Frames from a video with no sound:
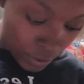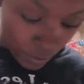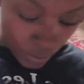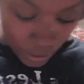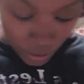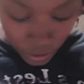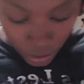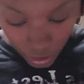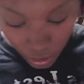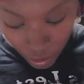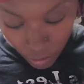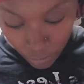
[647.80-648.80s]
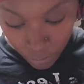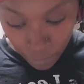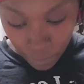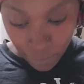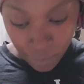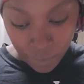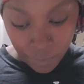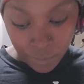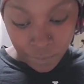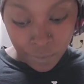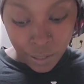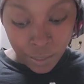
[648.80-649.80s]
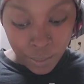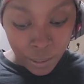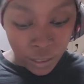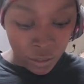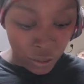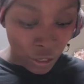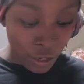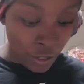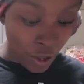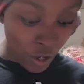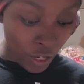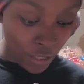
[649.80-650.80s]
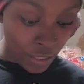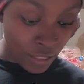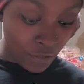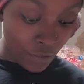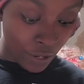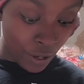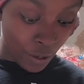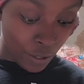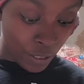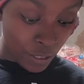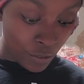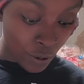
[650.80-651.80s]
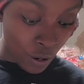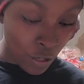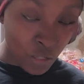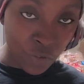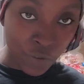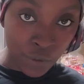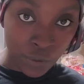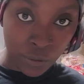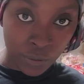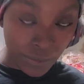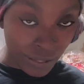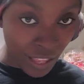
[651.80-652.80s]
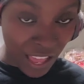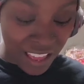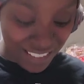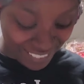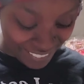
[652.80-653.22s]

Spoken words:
to be the same. But look, y'all getting this video in its rawest form. Like,